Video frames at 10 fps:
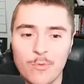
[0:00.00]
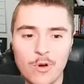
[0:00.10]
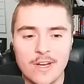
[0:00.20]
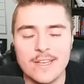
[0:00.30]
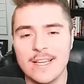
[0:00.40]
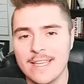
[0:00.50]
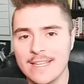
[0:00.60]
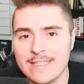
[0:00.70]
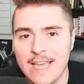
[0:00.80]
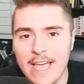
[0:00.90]
one
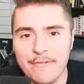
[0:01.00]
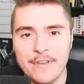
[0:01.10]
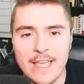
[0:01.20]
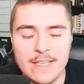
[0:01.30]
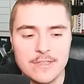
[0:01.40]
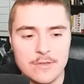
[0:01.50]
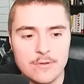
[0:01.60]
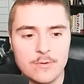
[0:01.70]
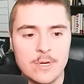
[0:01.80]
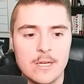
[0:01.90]
against
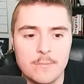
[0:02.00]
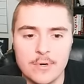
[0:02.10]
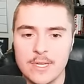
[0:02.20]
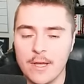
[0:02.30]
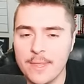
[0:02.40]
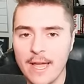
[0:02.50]
FAU. Bring on the